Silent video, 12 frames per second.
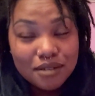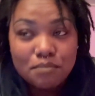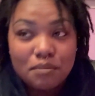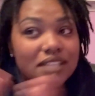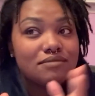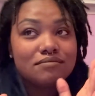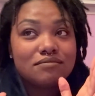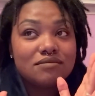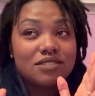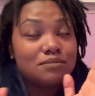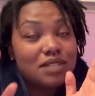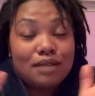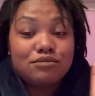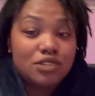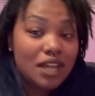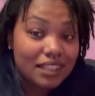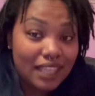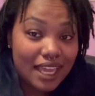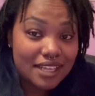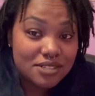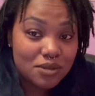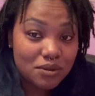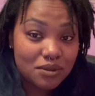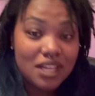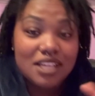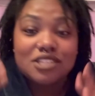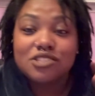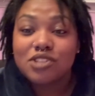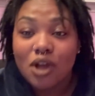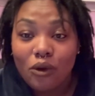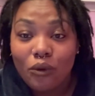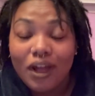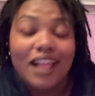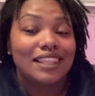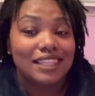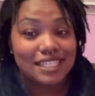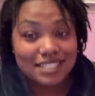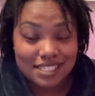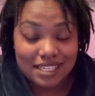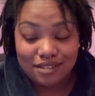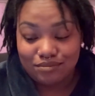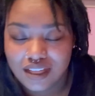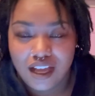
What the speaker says: but sometimes you're not the asshole. So let's see.